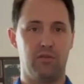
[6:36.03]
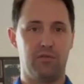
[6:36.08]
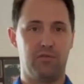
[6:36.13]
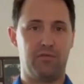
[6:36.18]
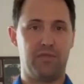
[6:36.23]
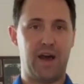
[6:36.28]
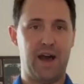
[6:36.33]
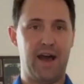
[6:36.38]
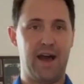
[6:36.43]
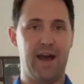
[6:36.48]

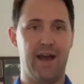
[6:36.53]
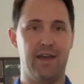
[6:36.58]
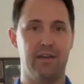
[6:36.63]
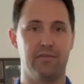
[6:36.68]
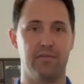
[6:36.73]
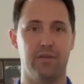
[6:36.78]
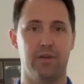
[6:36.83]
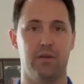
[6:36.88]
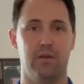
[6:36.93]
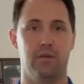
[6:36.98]
5,
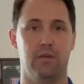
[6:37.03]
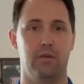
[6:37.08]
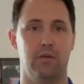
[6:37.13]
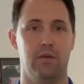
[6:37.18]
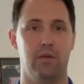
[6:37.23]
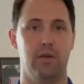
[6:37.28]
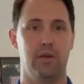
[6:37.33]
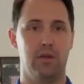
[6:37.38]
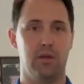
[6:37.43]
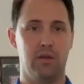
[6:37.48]

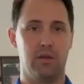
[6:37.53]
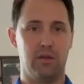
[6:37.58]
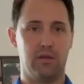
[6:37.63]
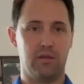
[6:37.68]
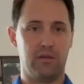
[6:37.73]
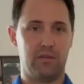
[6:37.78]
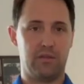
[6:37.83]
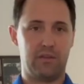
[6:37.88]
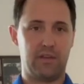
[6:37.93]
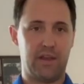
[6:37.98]

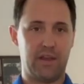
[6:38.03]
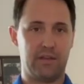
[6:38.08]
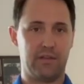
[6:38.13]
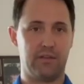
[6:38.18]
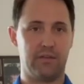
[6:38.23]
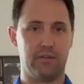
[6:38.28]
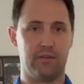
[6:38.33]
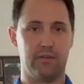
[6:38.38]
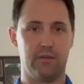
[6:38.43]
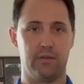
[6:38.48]

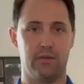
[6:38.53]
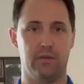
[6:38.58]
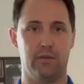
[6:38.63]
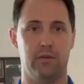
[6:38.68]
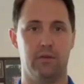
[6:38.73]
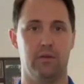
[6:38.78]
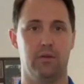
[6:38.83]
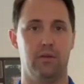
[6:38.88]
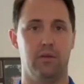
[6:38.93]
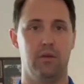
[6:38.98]
6,
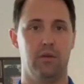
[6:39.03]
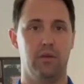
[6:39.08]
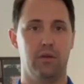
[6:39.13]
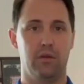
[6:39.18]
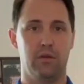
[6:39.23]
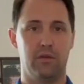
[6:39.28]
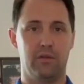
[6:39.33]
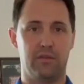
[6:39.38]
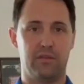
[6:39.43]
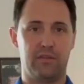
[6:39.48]

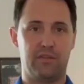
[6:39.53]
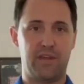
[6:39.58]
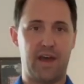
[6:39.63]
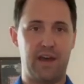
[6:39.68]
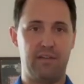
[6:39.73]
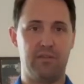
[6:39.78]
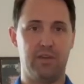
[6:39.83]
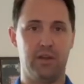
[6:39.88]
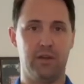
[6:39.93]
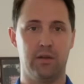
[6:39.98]

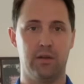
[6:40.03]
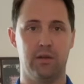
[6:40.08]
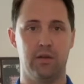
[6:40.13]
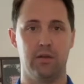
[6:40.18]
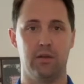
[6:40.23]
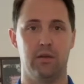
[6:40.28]
7,